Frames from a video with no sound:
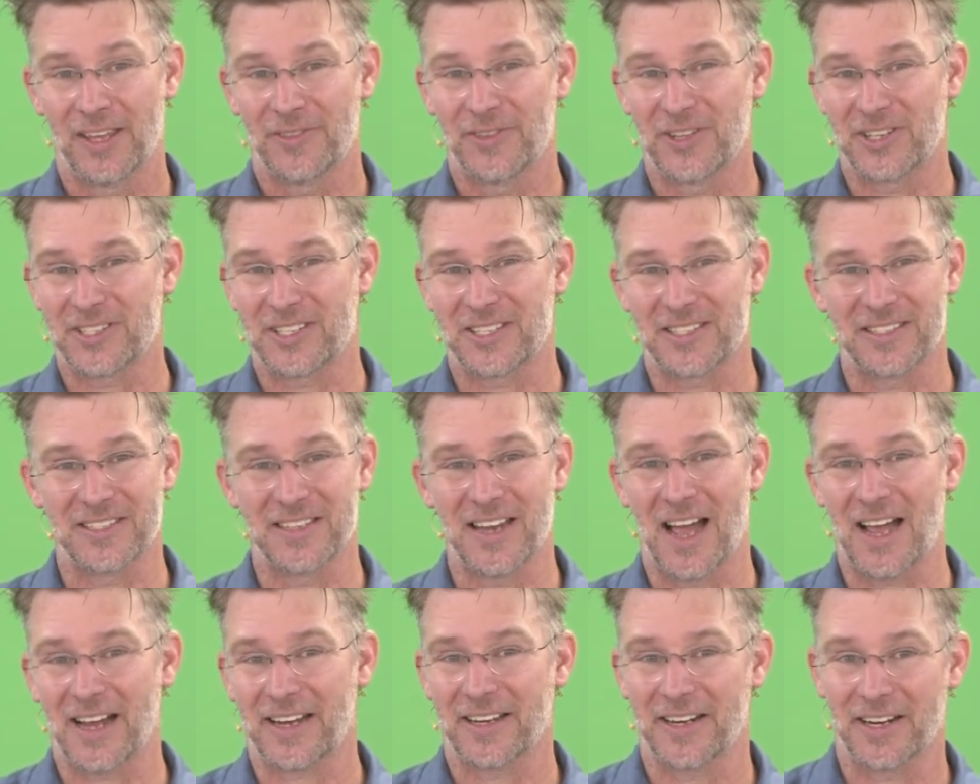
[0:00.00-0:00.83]
This is
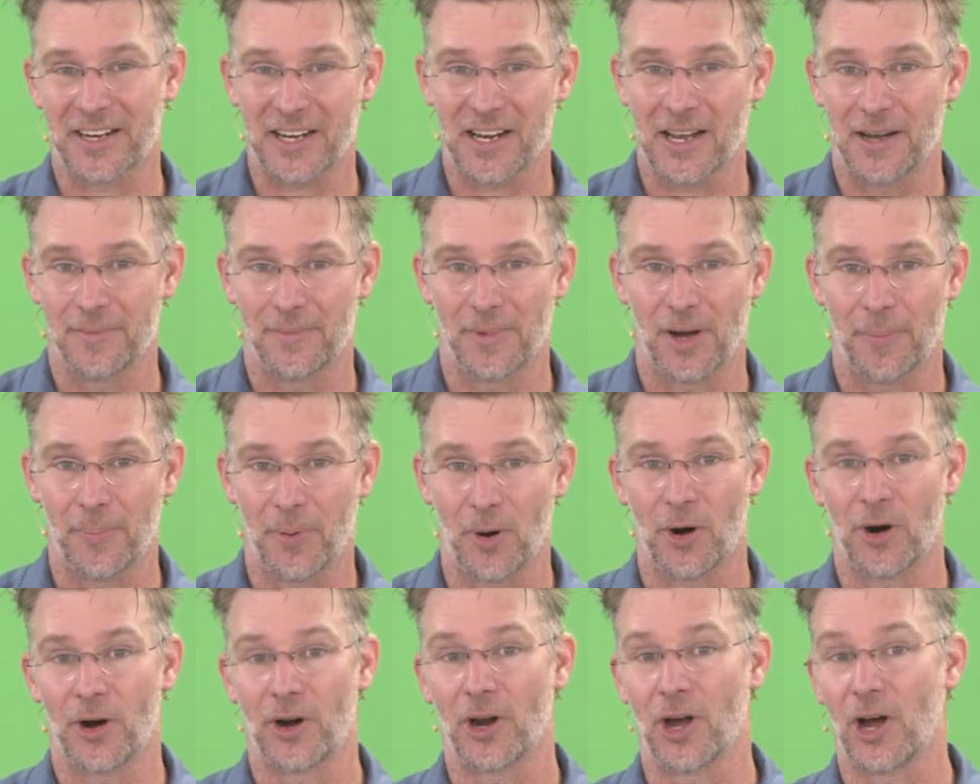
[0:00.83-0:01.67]
not going to come
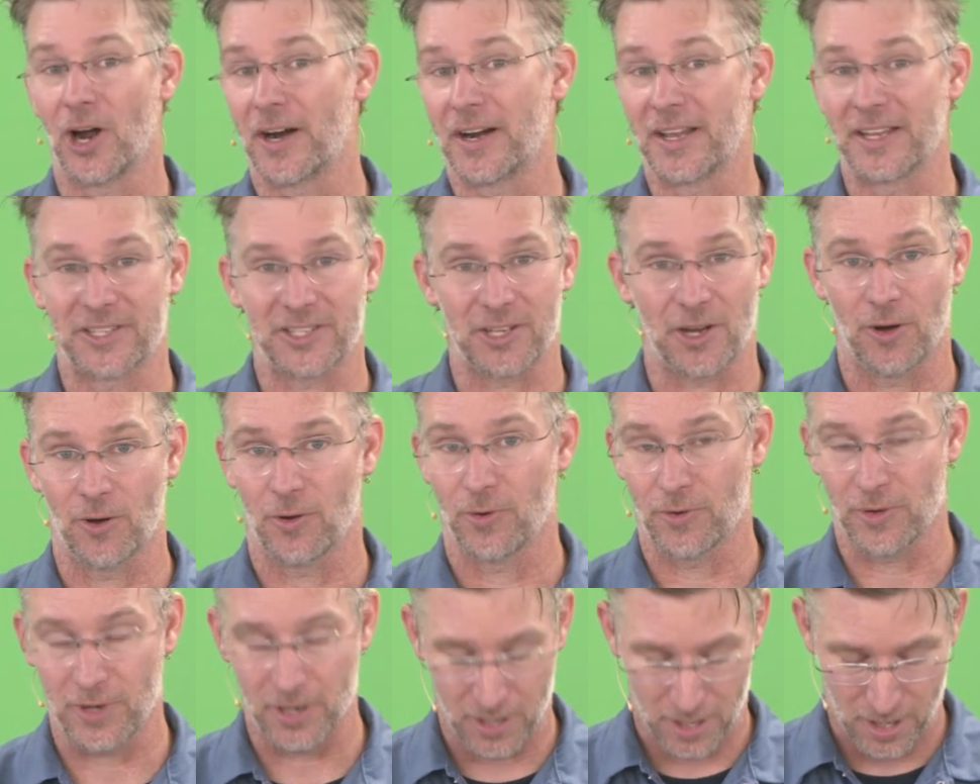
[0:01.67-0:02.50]
apart on its
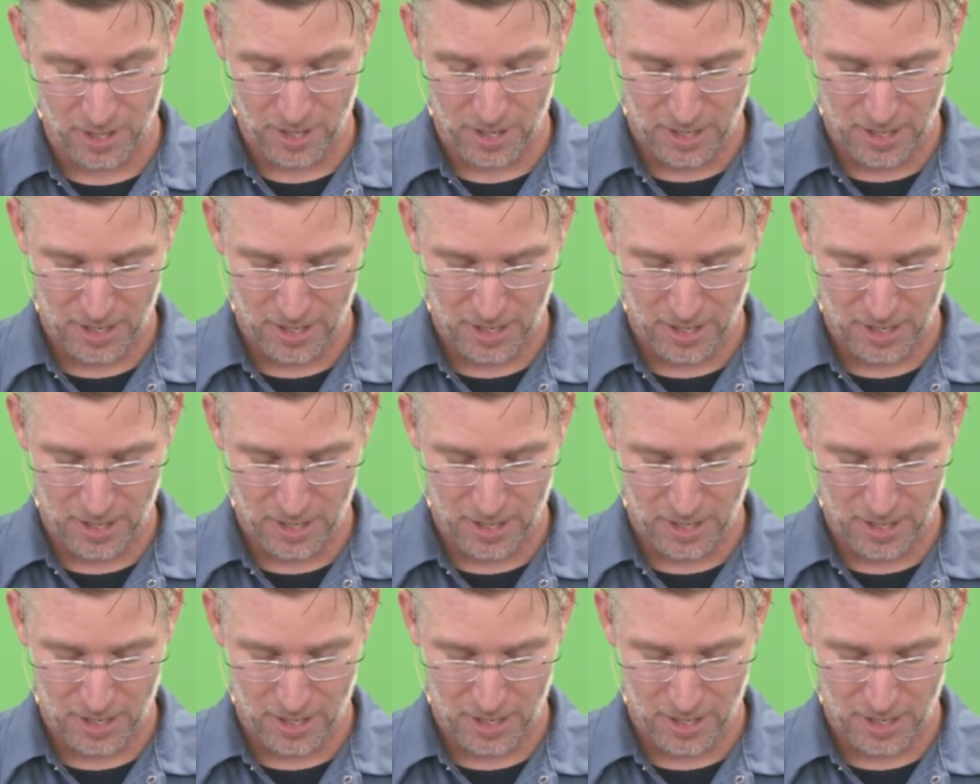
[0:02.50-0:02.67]
own.